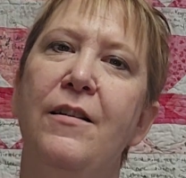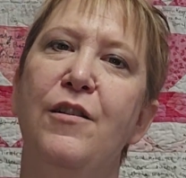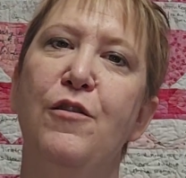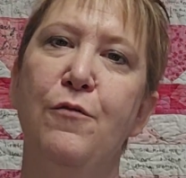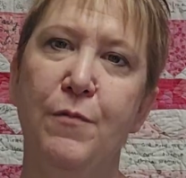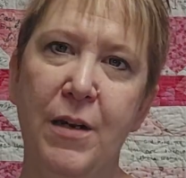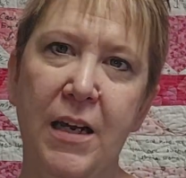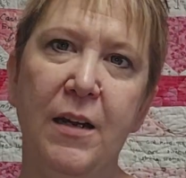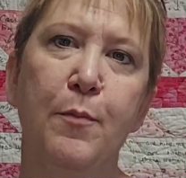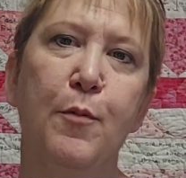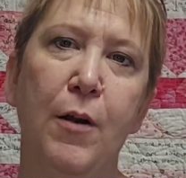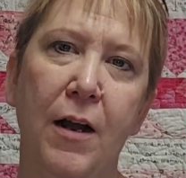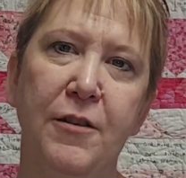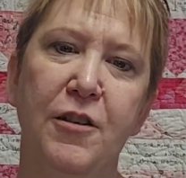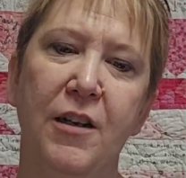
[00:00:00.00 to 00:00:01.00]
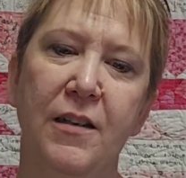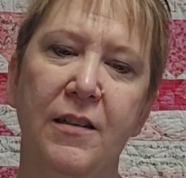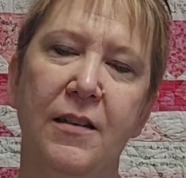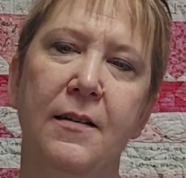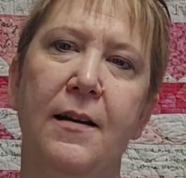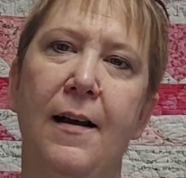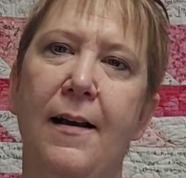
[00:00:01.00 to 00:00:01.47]
unique
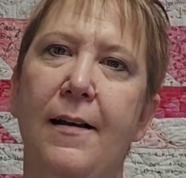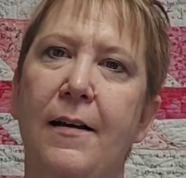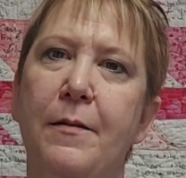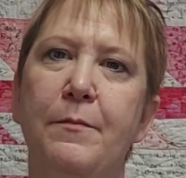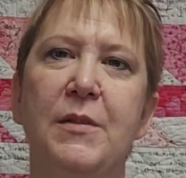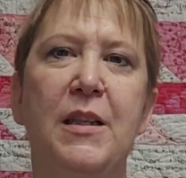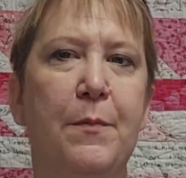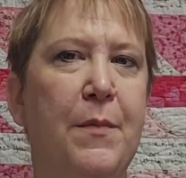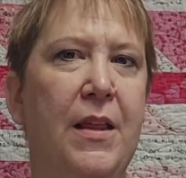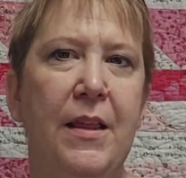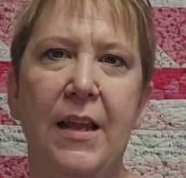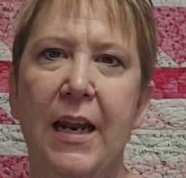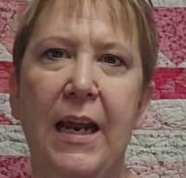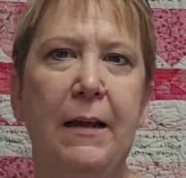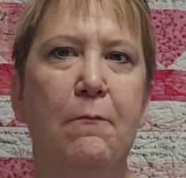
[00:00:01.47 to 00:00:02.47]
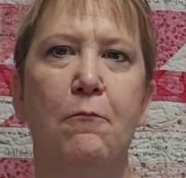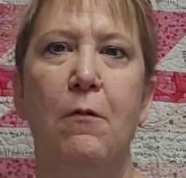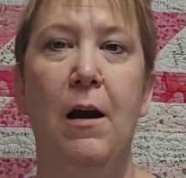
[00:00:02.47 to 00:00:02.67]
project, something that I